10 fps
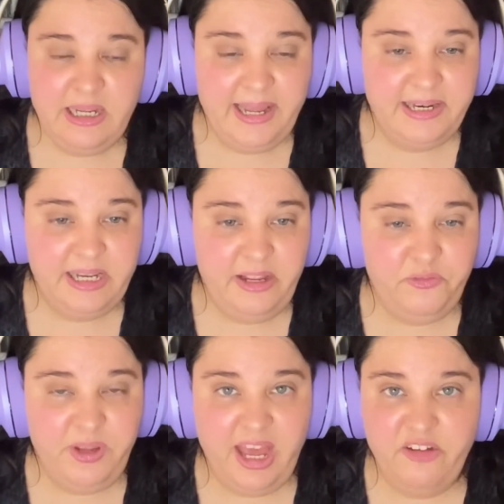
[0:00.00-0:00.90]
And if
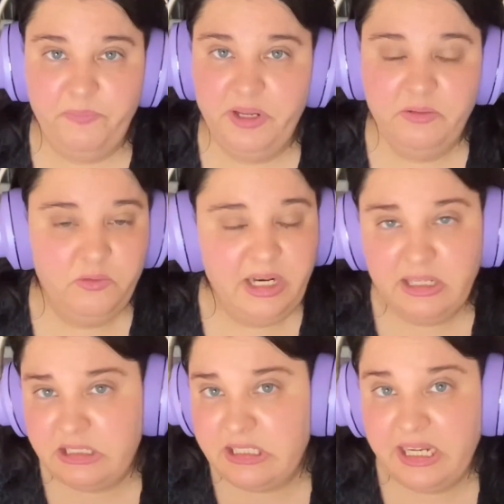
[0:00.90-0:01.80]
we have been,
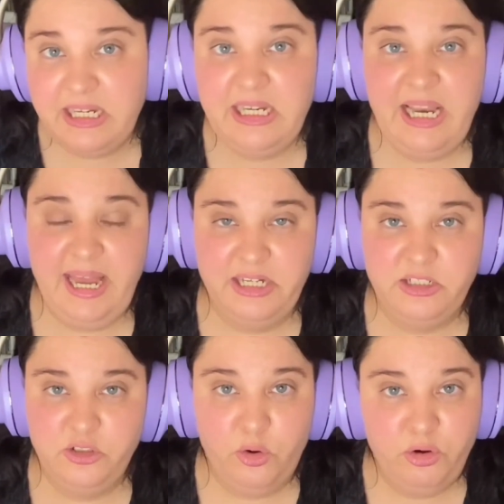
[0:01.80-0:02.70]
let's say,
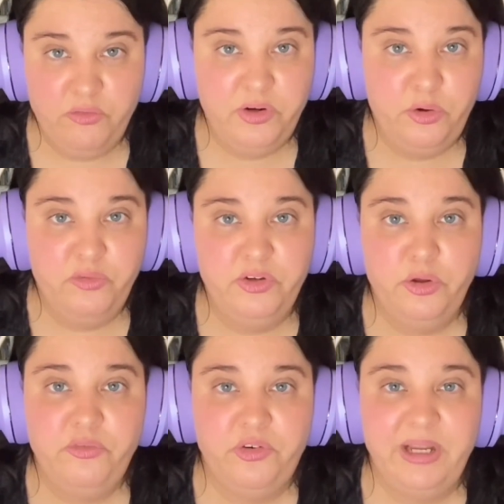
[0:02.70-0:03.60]
neglected over and over and
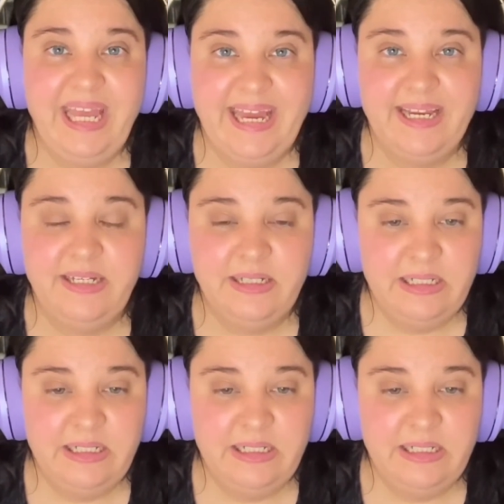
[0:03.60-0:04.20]
over again,